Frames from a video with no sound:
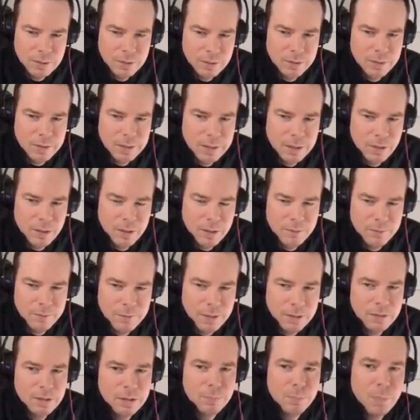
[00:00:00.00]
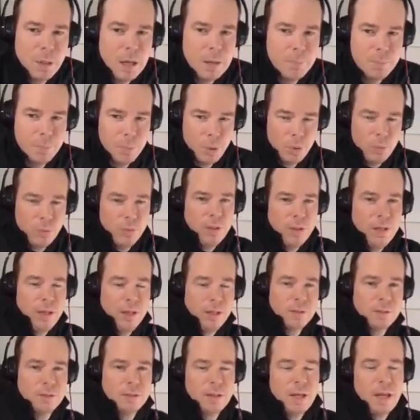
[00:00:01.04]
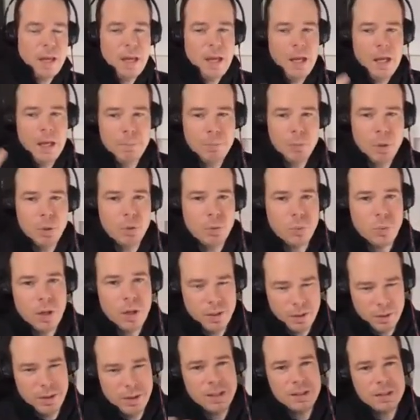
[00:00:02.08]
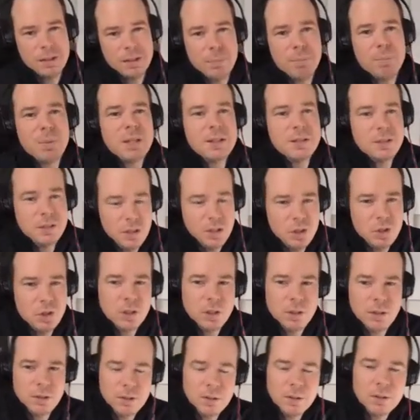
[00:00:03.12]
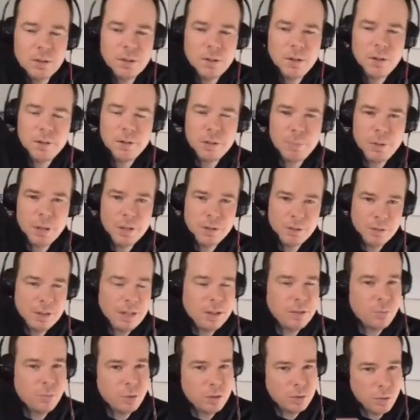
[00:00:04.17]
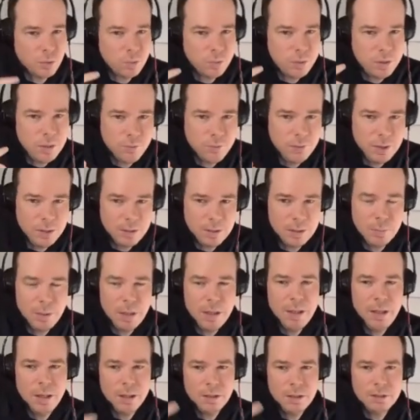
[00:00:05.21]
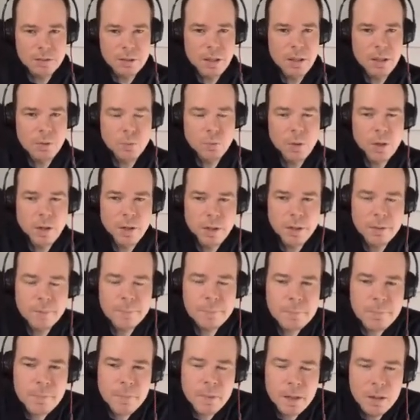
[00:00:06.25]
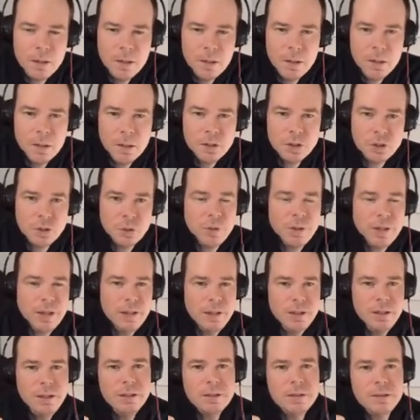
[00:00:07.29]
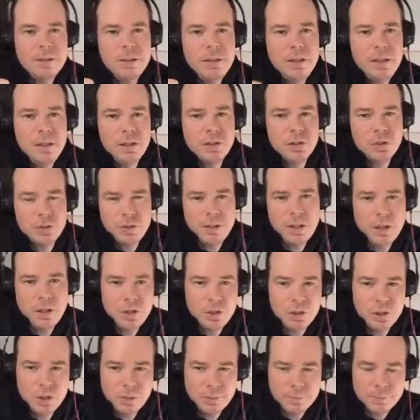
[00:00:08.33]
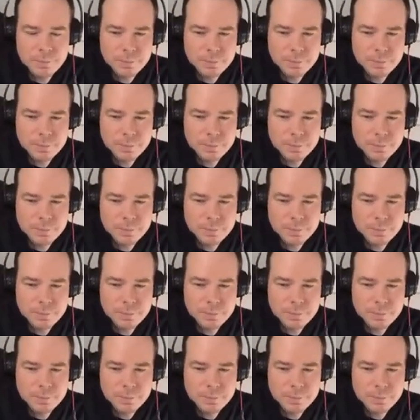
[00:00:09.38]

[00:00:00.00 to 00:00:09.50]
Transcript: that got affected by both X and both Y, or that's the position on the puzzle that was only affected by X and Y. So that is the intersection.